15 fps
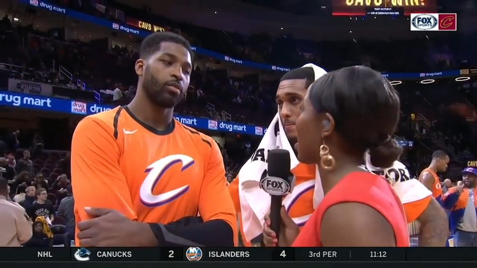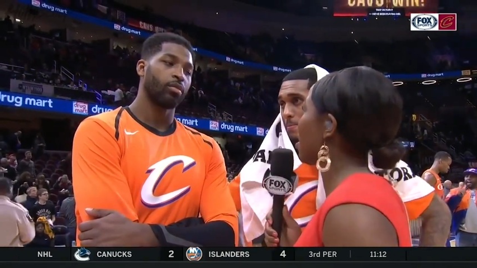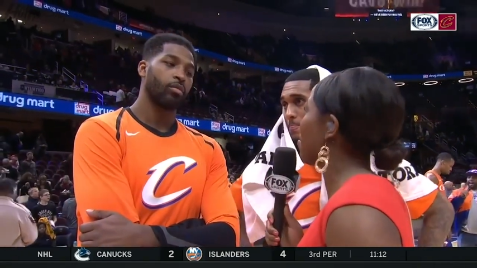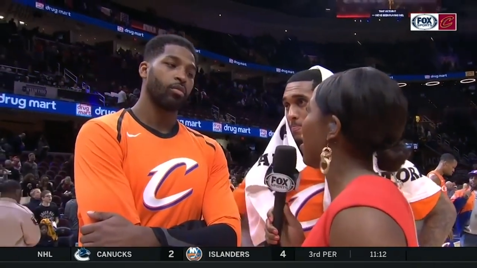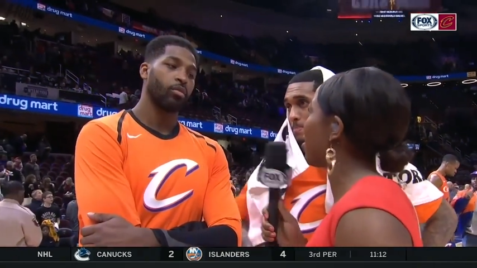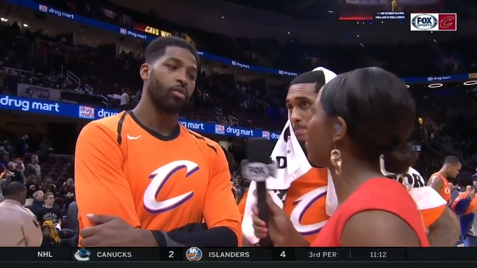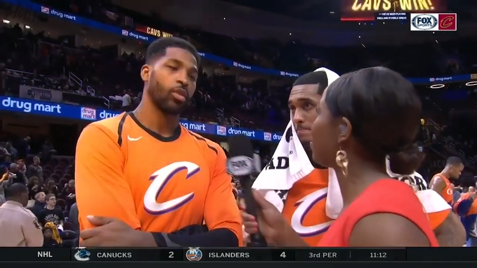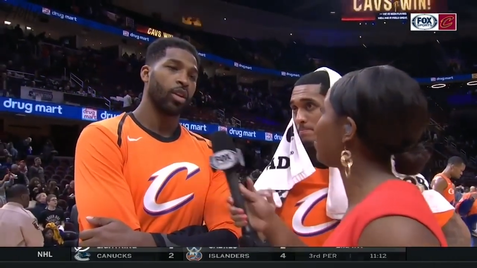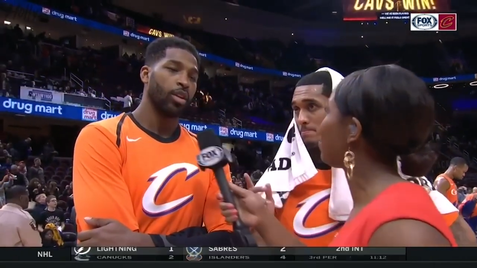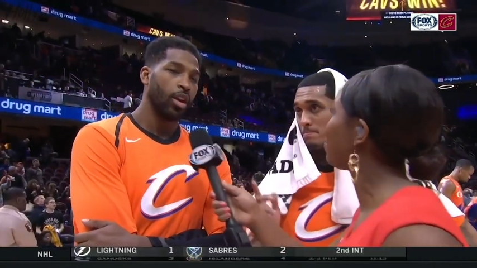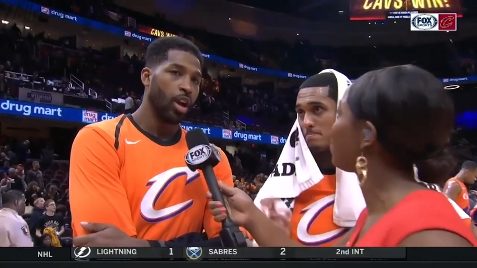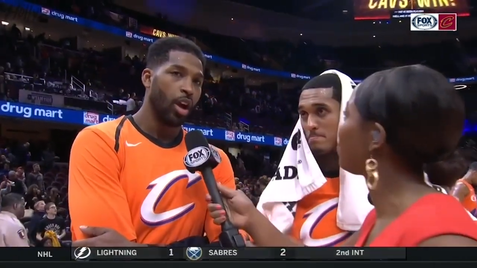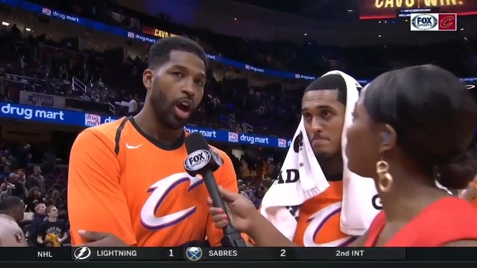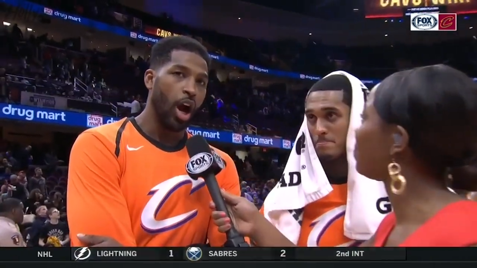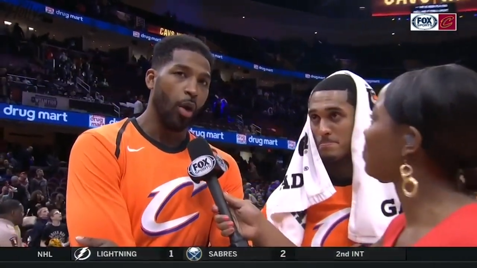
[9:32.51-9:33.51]
Speaker 1: I think
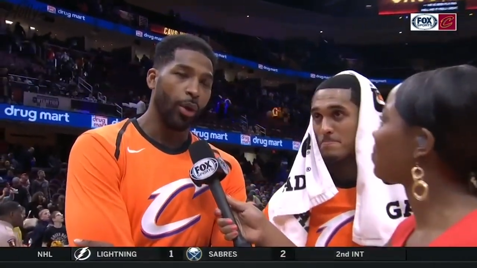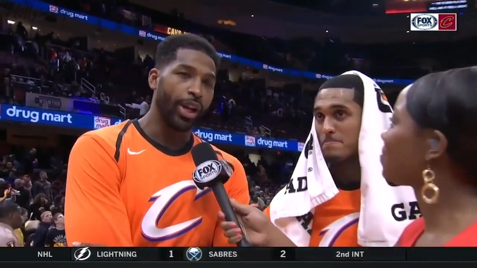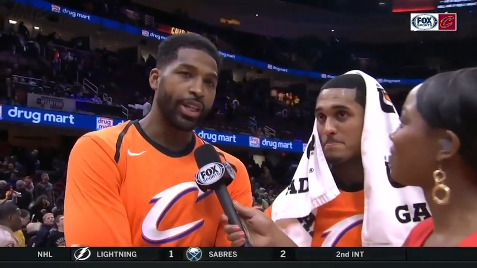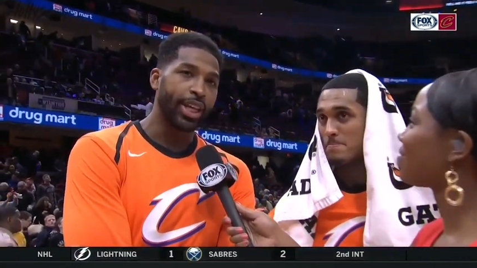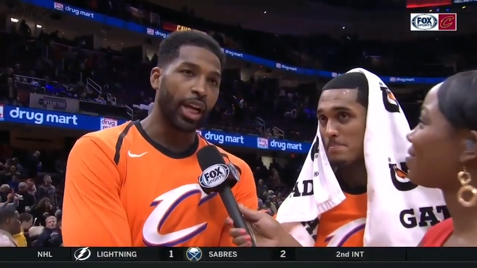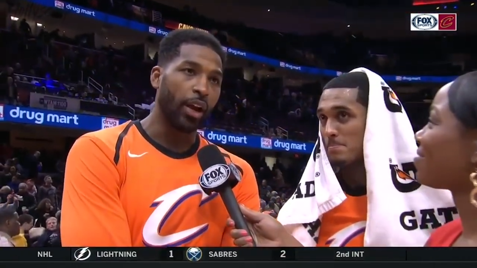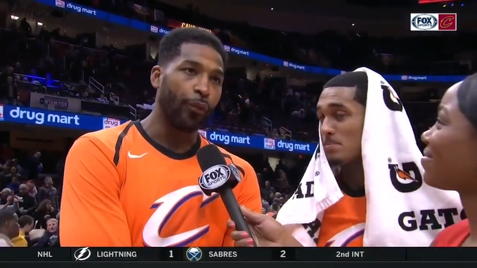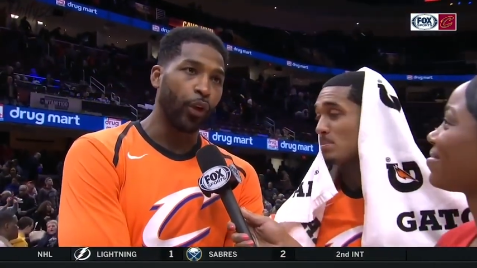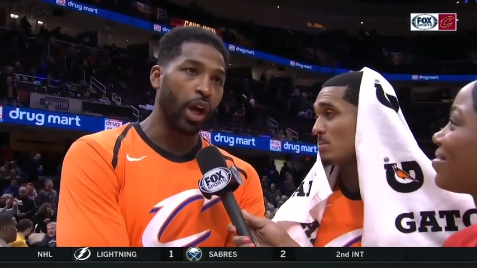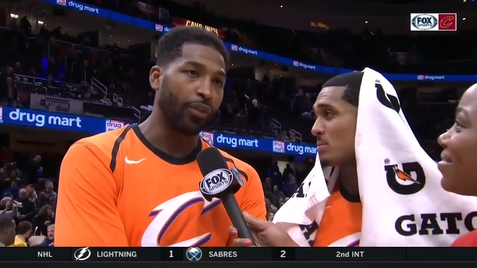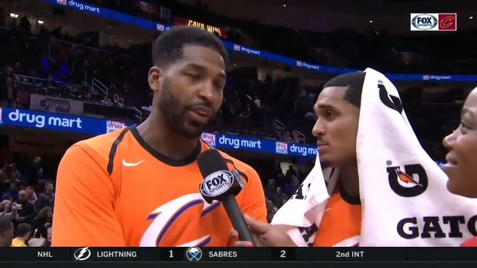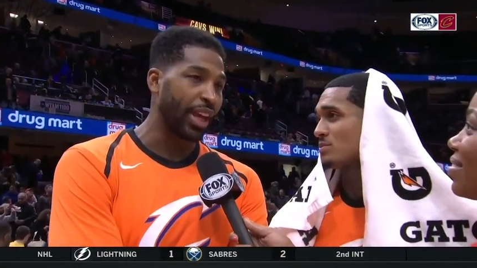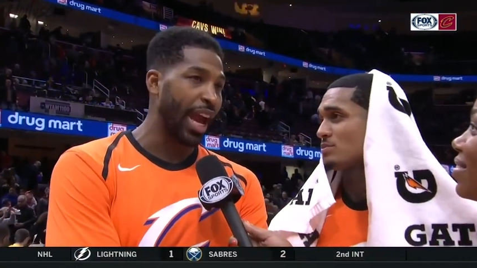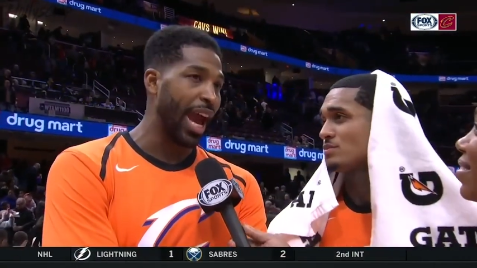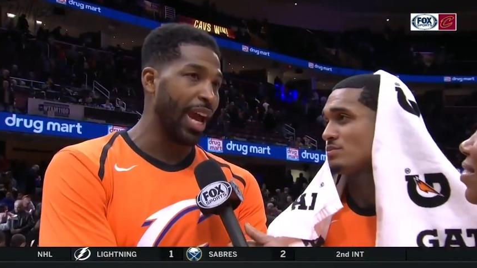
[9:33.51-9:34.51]
he. I think deep
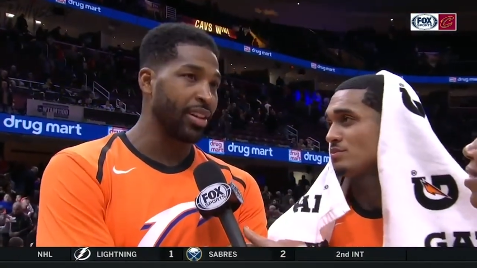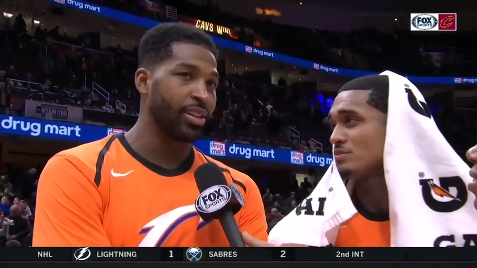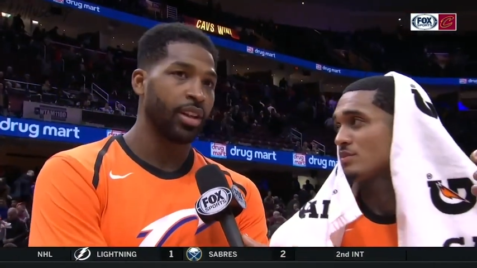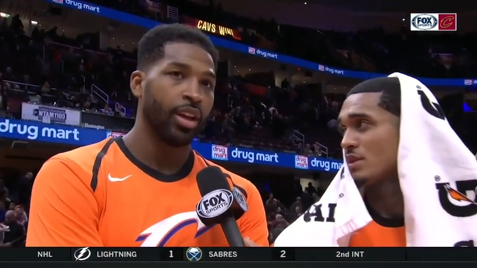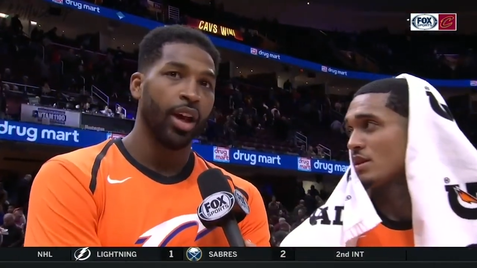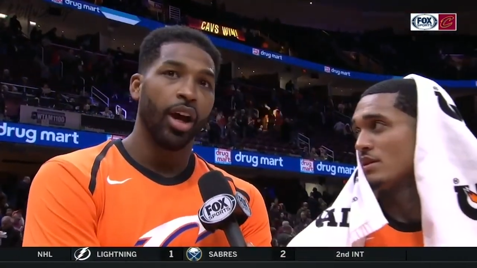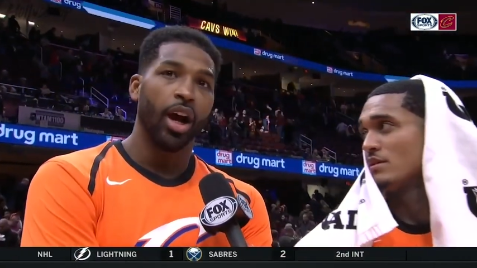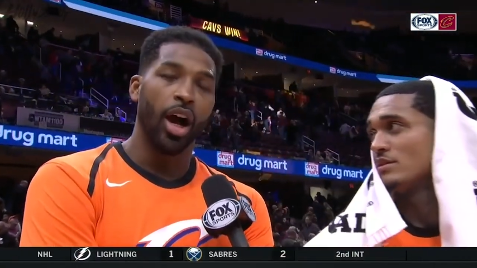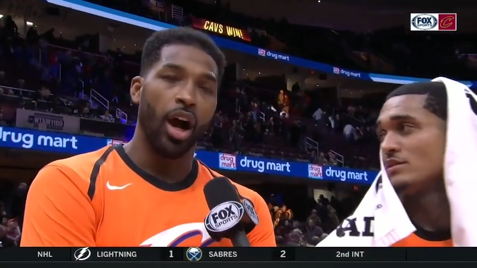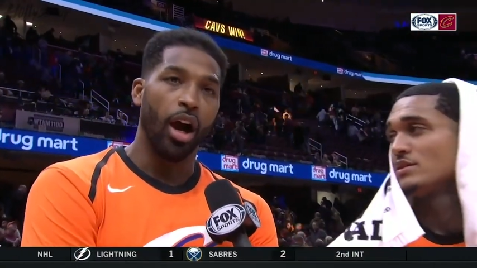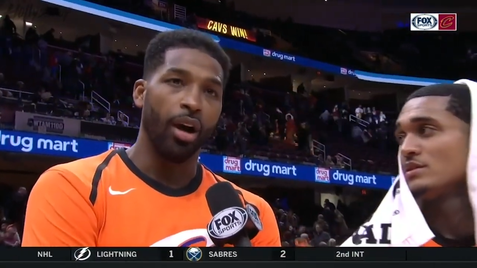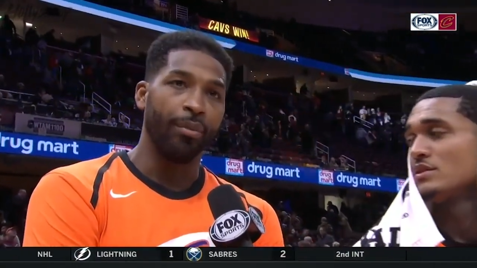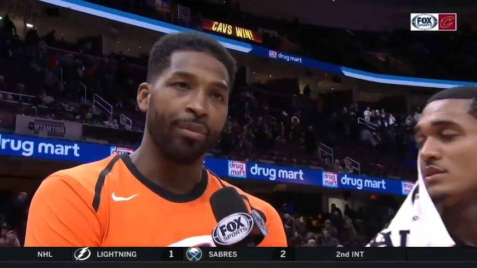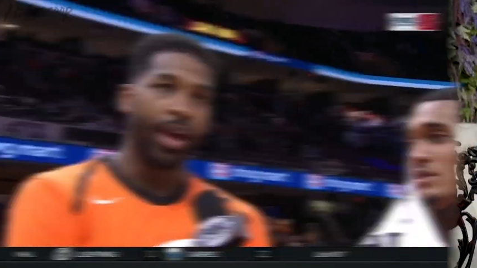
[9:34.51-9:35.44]
down he doesn't even want to be in